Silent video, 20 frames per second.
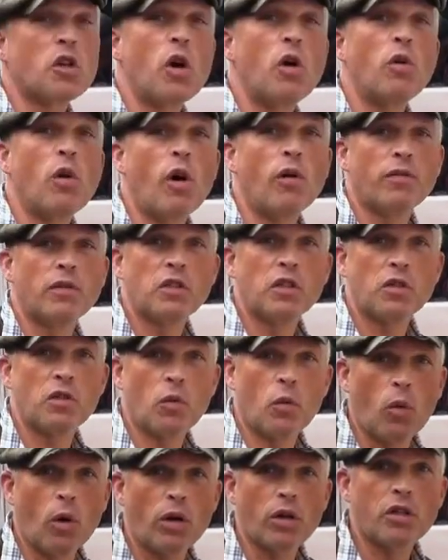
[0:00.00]
go over to the
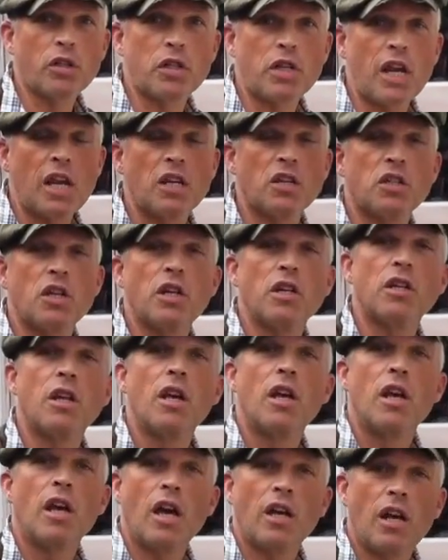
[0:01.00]
workstation,
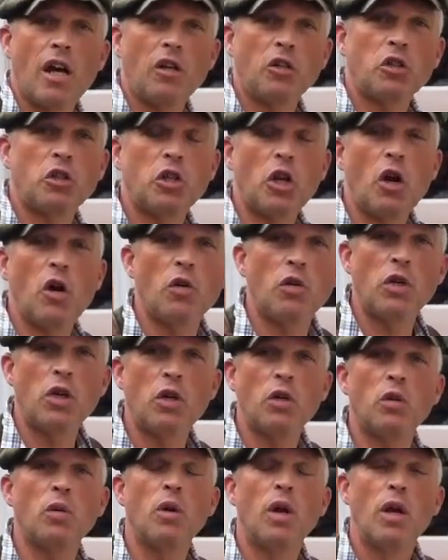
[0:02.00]
and I'll show
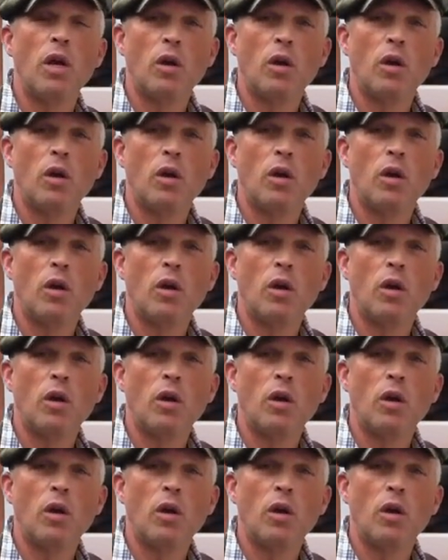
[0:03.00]
you